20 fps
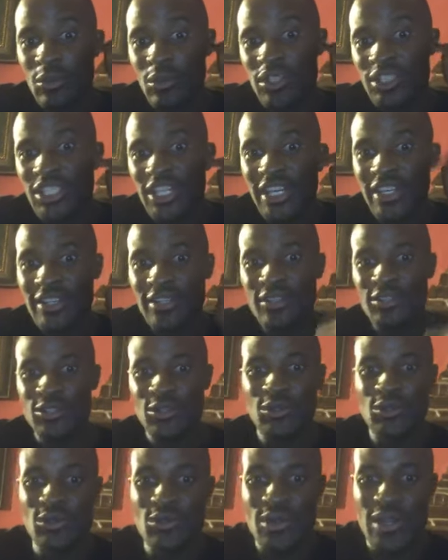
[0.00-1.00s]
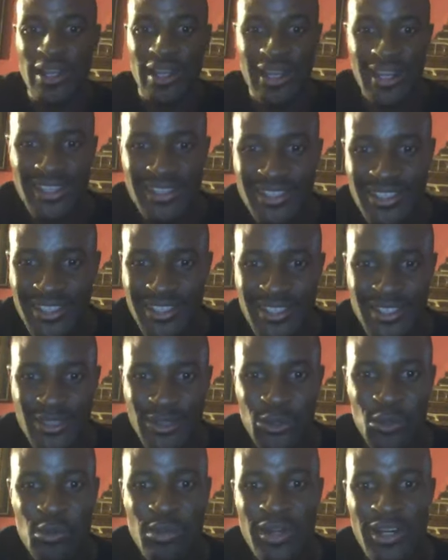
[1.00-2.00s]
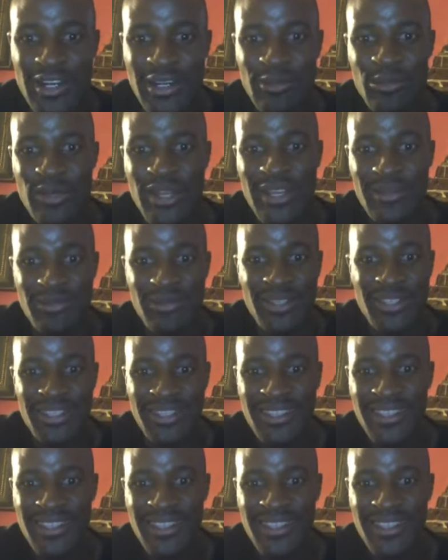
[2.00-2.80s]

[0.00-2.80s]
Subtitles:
We're chatting to a legend, Ruben Ramolefi.